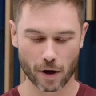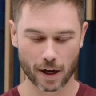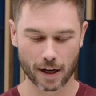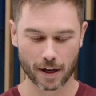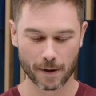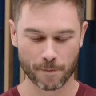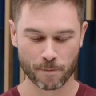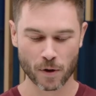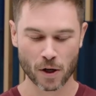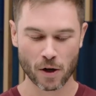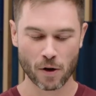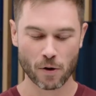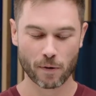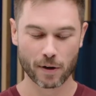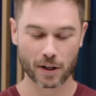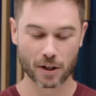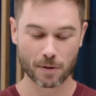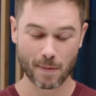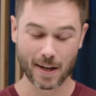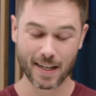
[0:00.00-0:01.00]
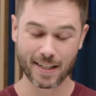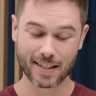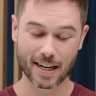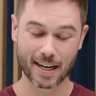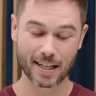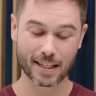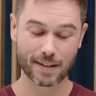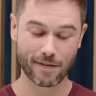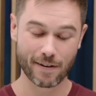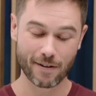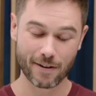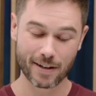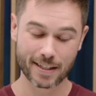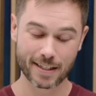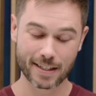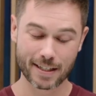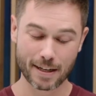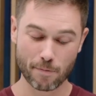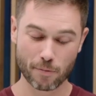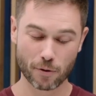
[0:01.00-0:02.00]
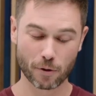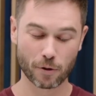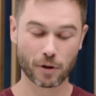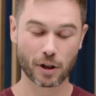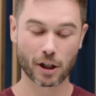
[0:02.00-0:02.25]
here, which means that it's very simple